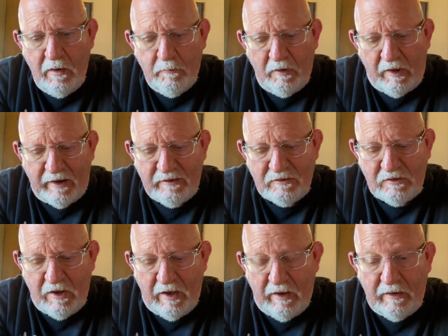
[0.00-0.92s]
But like I
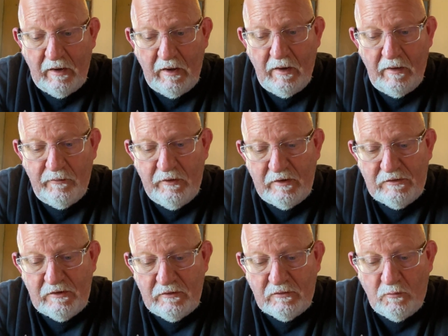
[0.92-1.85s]
said,
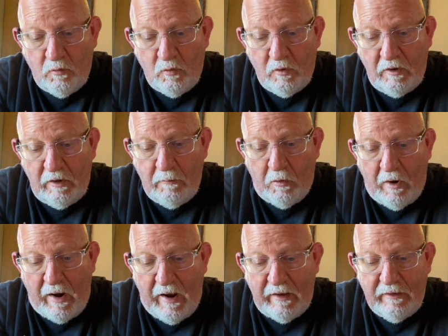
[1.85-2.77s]
this is really
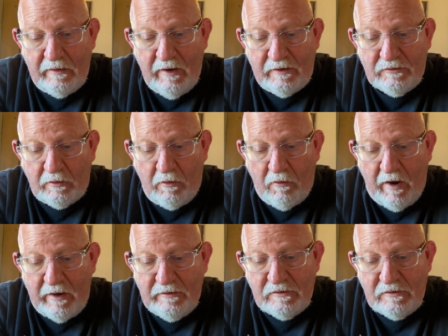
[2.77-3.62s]
bright. It does a great